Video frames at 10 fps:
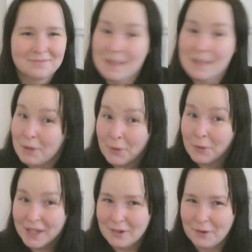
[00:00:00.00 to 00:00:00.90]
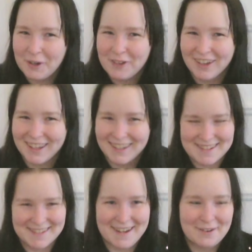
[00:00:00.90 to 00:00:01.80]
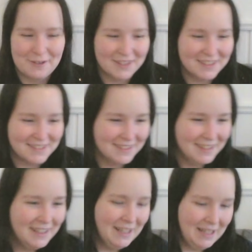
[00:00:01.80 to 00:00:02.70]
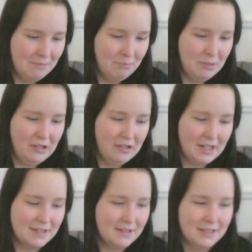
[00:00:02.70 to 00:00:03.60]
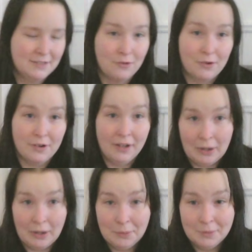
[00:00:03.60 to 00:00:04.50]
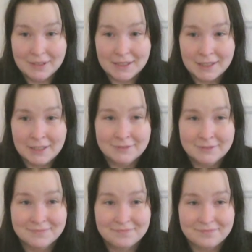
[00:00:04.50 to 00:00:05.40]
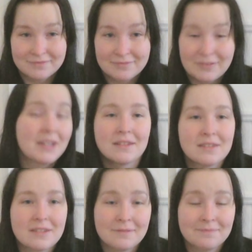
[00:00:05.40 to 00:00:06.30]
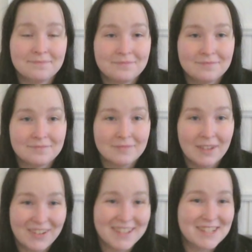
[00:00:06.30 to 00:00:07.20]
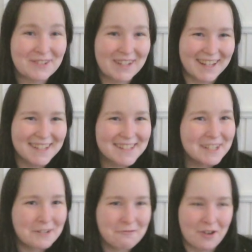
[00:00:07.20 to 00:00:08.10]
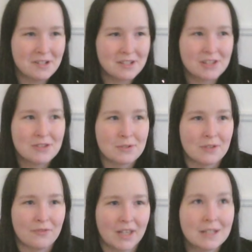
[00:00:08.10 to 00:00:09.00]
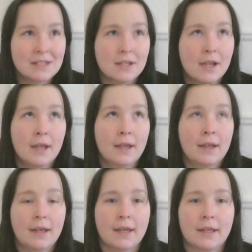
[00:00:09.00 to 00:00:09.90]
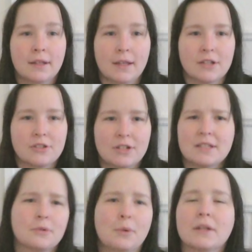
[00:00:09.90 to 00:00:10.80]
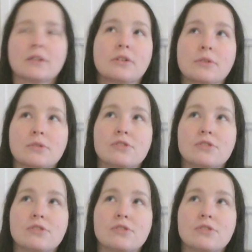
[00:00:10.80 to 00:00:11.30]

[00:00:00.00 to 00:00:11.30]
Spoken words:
keep going or if I get tired of it. But as it is for now, I think it's really nice and fun to do something else. And actually it's quite good